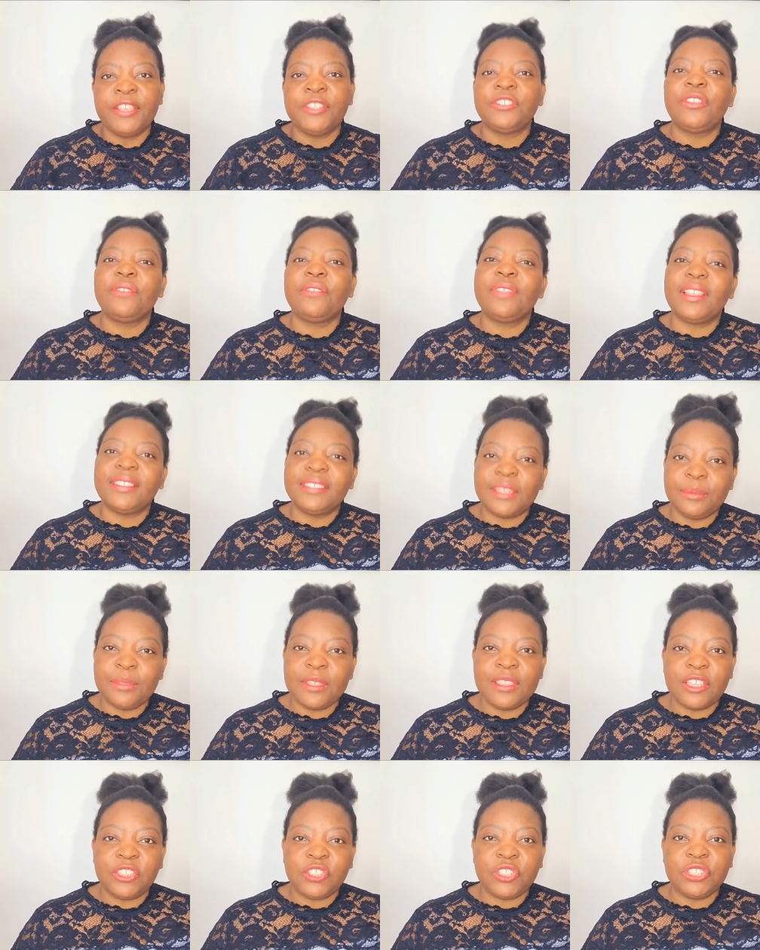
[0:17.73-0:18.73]
So if that's
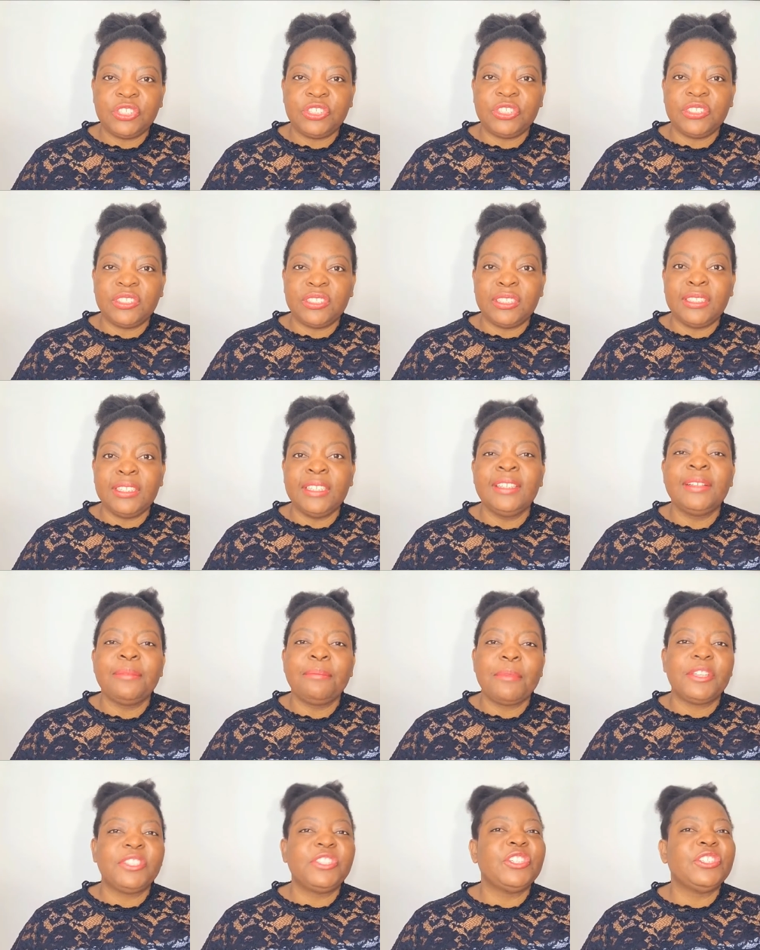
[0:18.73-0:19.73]
something that you're interested in,
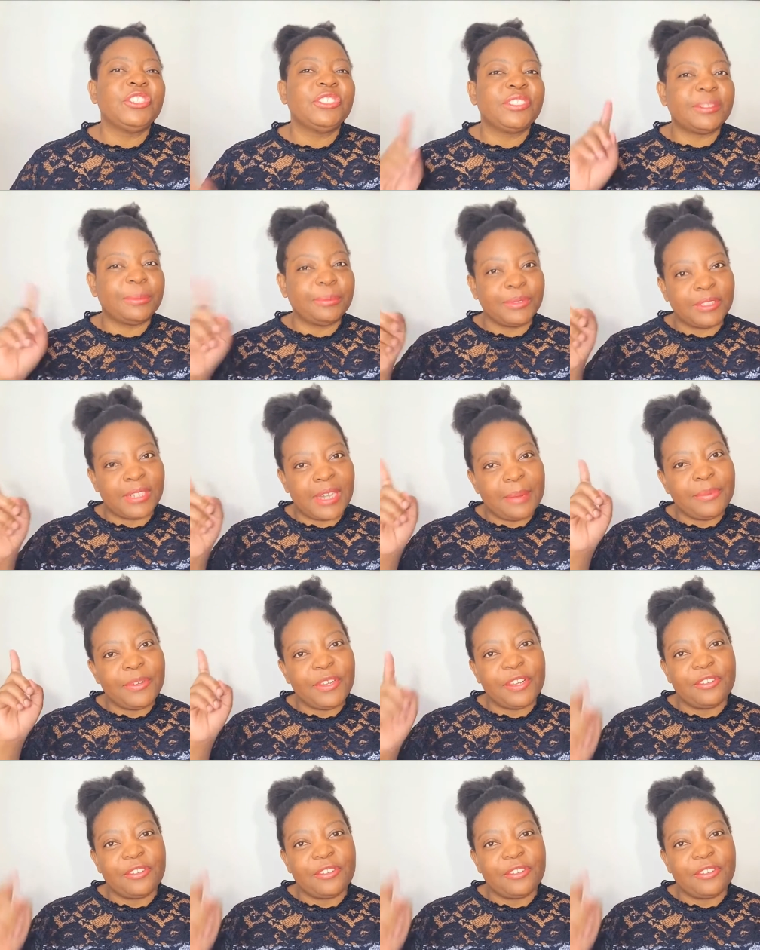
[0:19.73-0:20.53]
make sure you subscribe,